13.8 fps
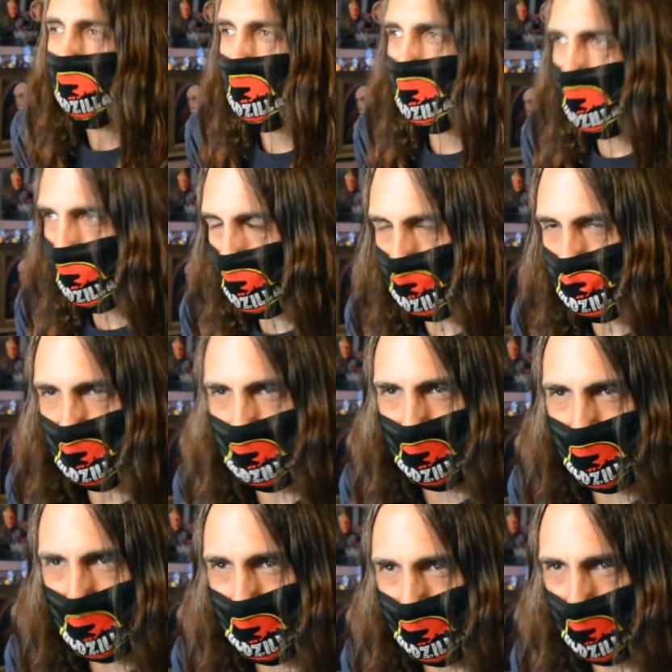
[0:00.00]
Well, yeah, Crypticon.
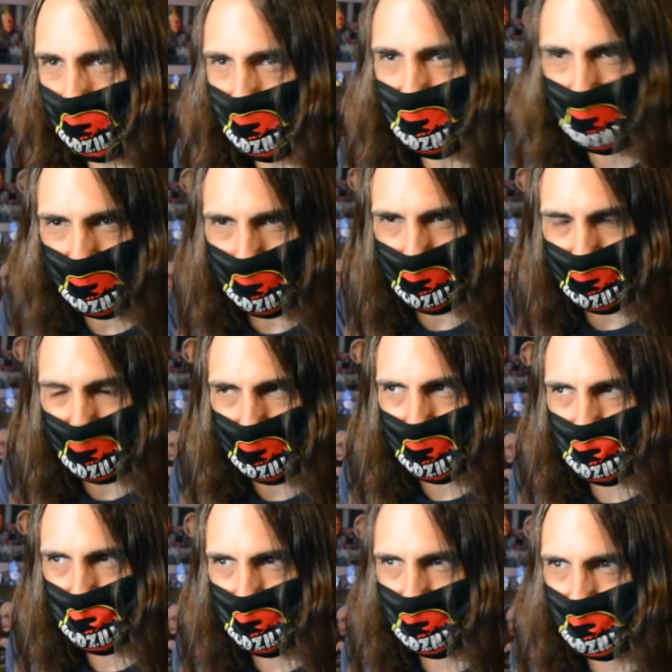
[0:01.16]
Anyone that
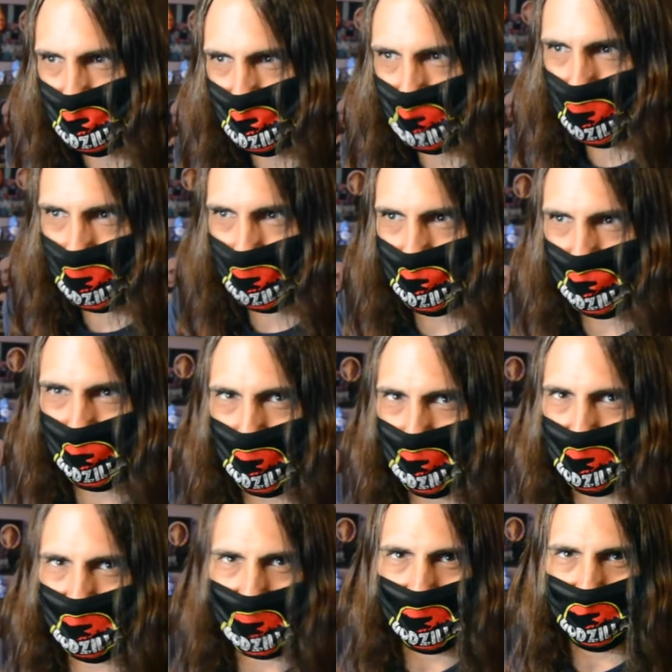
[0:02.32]
knows me knows I'm a horror movie
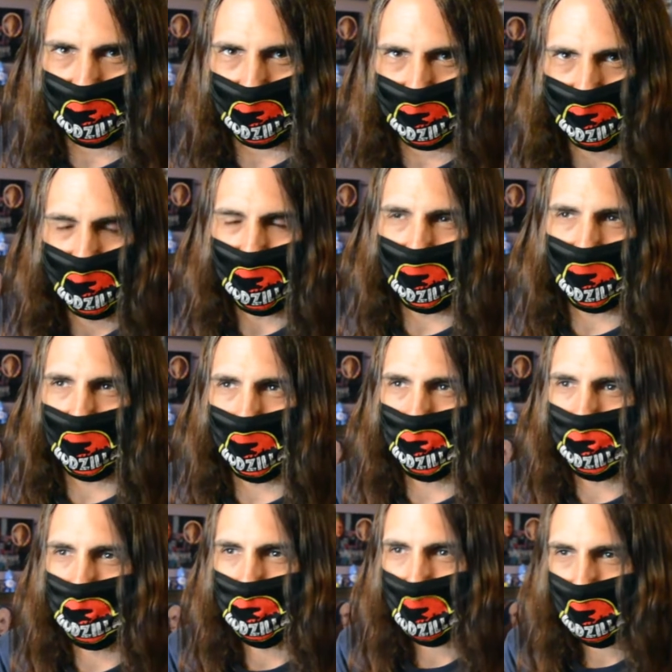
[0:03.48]
fanatic.
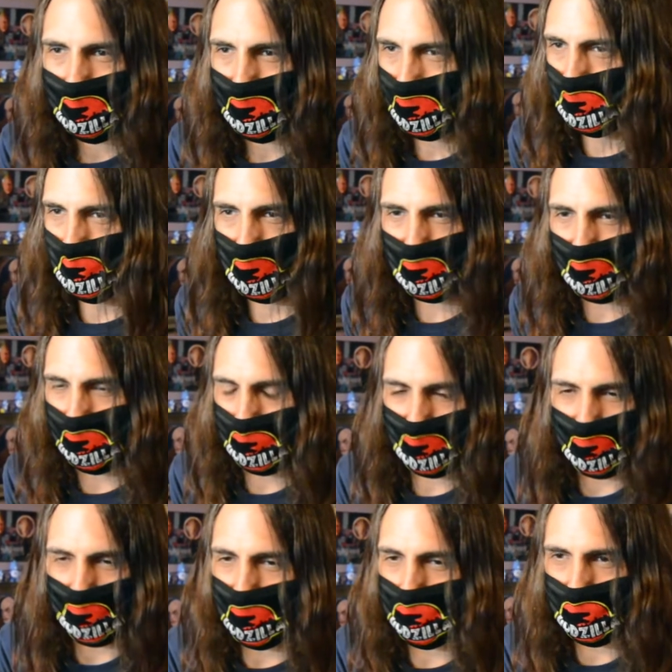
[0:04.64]
I mean, my
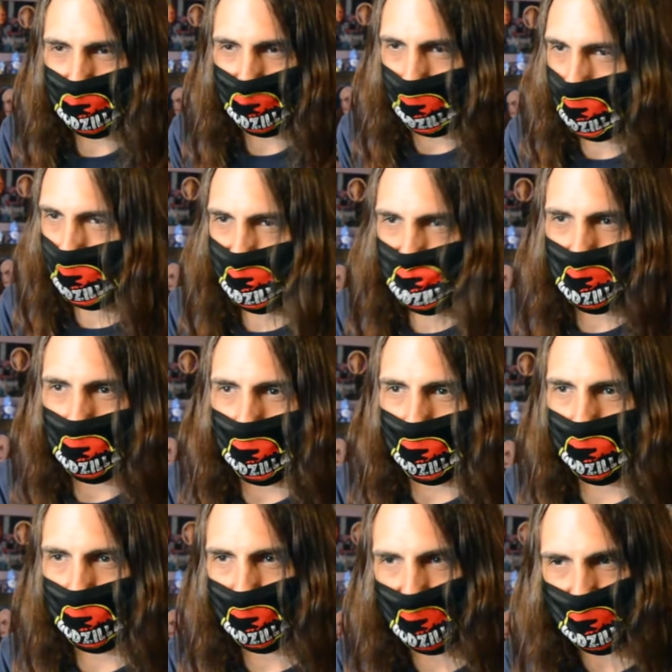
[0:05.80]
love has always been horror
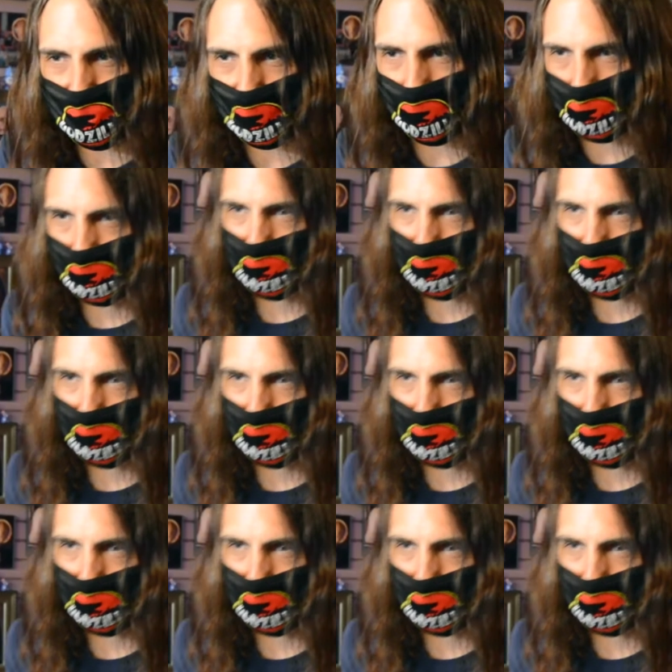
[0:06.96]
movies from